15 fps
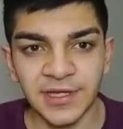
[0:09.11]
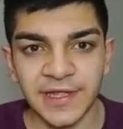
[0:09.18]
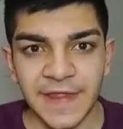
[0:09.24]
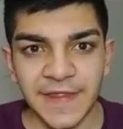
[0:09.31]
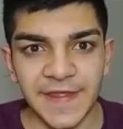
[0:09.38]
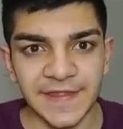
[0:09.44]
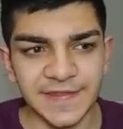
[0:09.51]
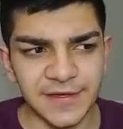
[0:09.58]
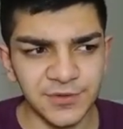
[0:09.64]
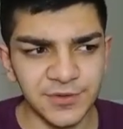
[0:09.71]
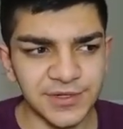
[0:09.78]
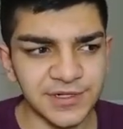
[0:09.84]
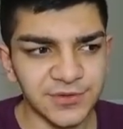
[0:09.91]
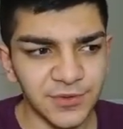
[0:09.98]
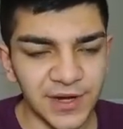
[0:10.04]
than they would
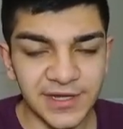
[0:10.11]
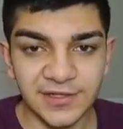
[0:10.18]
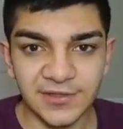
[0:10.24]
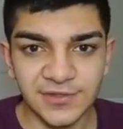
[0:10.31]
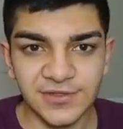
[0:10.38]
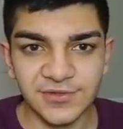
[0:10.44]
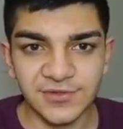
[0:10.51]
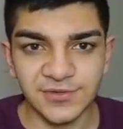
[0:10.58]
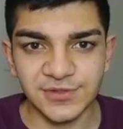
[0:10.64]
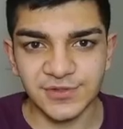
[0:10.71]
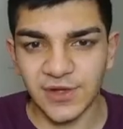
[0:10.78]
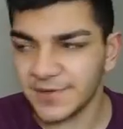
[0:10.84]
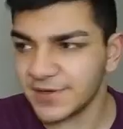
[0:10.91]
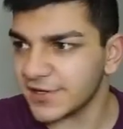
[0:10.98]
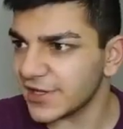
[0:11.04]
in regular school, so I'm
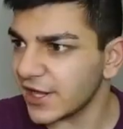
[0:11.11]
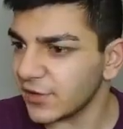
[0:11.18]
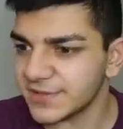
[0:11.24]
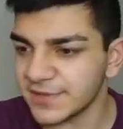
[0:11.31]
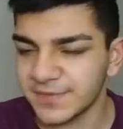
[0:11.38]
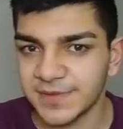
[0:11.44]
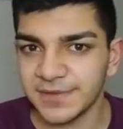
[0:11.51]
here to help some people